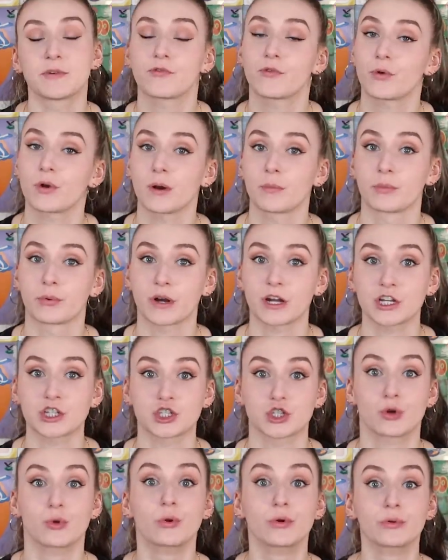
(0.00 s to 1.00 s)
before a
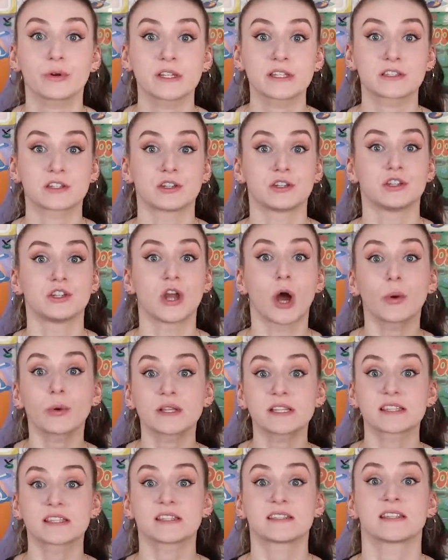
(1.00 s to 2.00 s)
British tourist
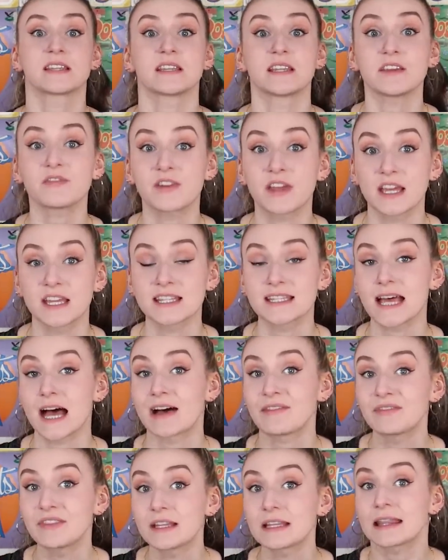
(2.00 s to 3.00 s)
noticed the significance
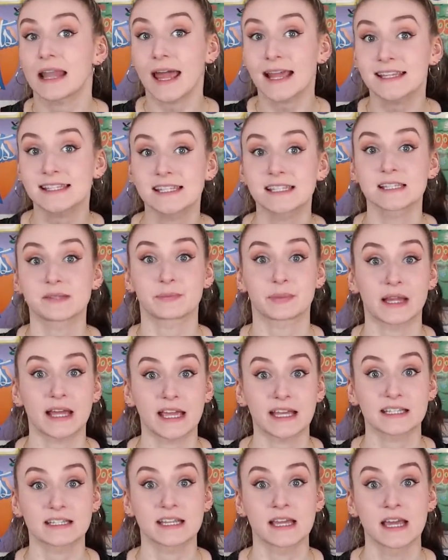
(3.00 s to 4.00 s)
of the license
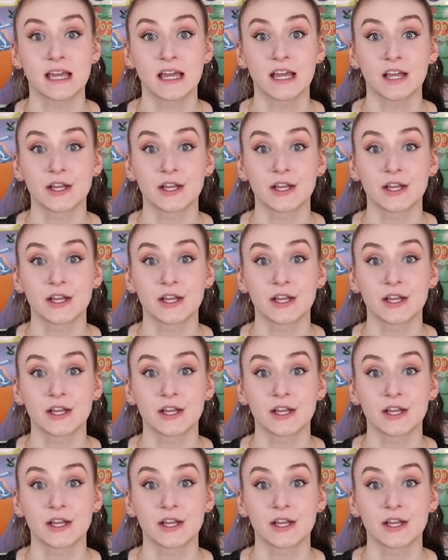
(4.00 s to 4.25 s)
plate.